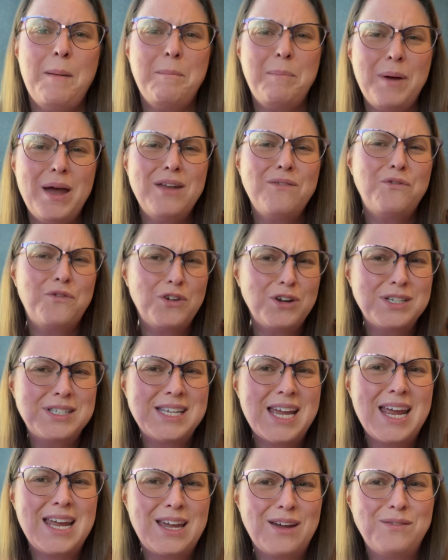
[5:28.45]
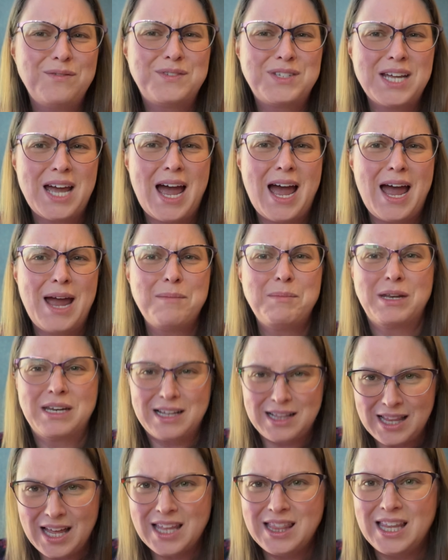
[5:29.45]
But for sake of time and
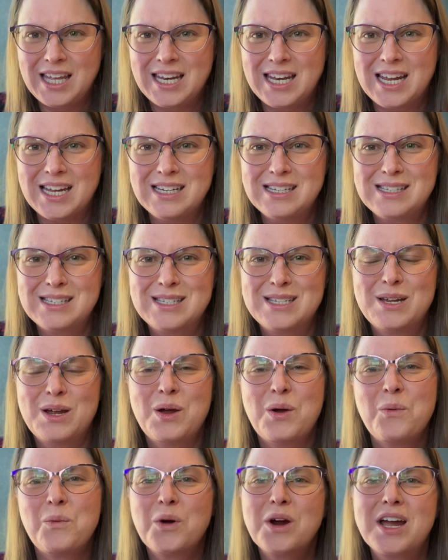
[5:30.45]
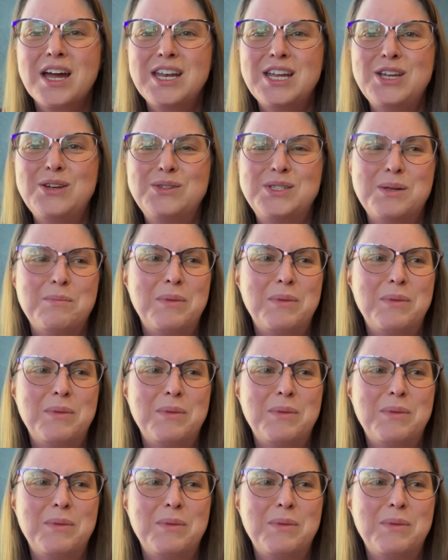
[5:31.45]
cleanliness, we're going to use a